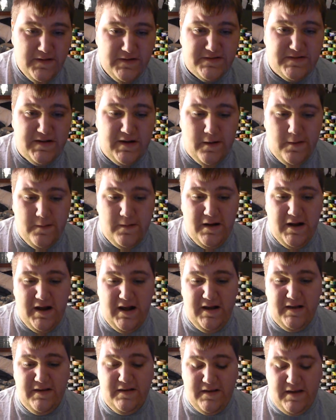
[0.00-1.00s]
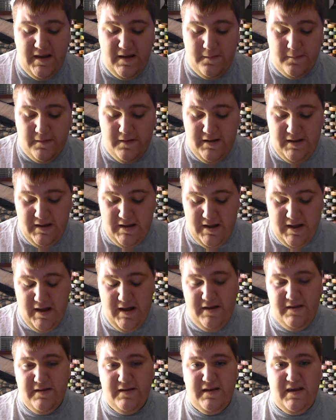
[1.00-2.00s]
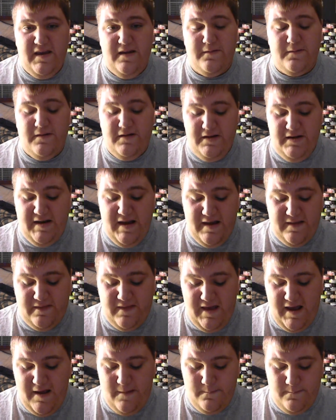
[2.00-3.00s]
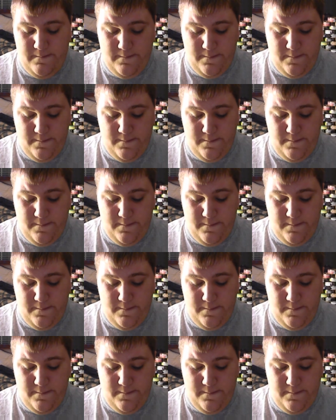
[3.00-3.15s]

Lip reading: So you can't really doubt that.